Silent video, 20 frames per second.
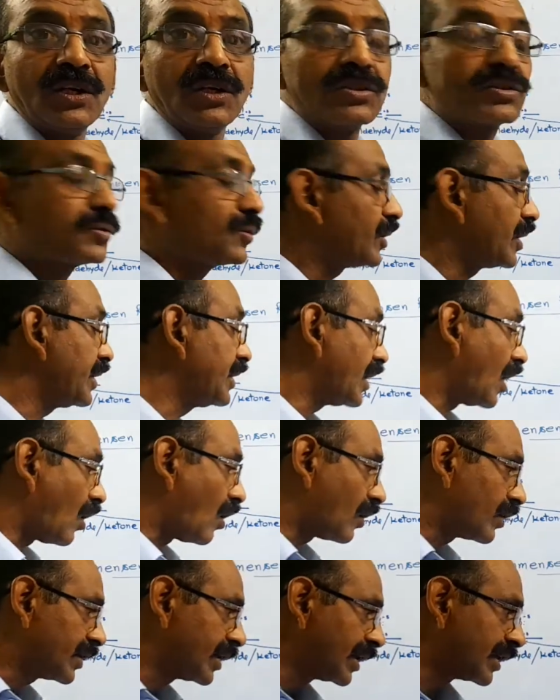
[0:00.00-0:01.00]
So in
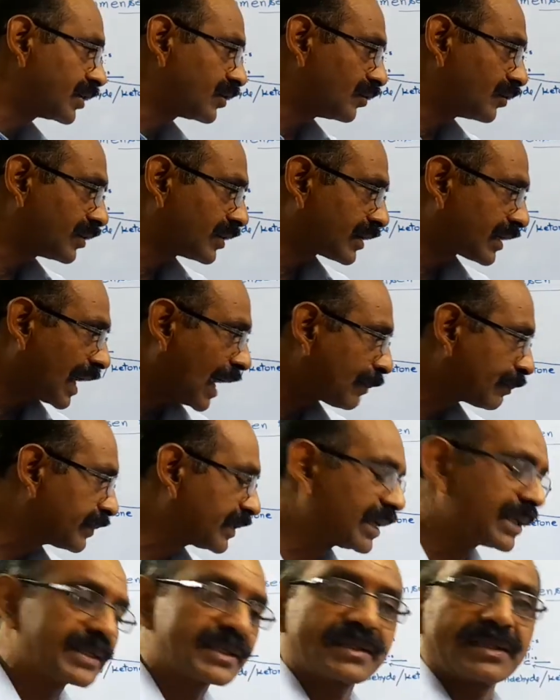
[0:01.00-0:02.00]
order to trap
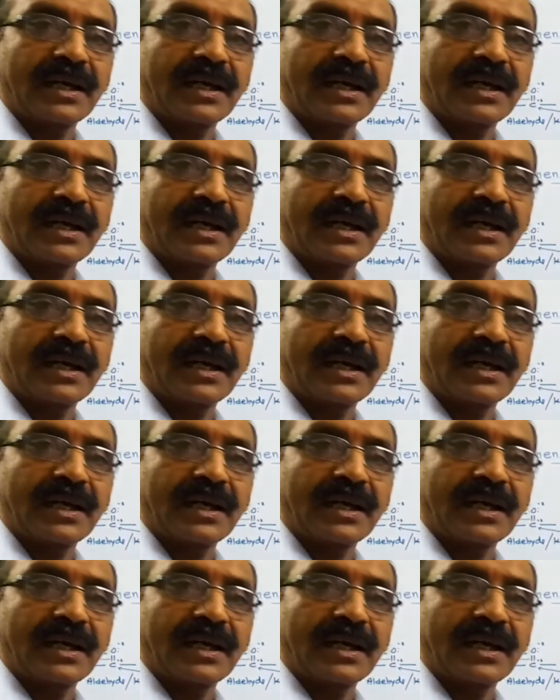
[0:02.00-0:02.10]
this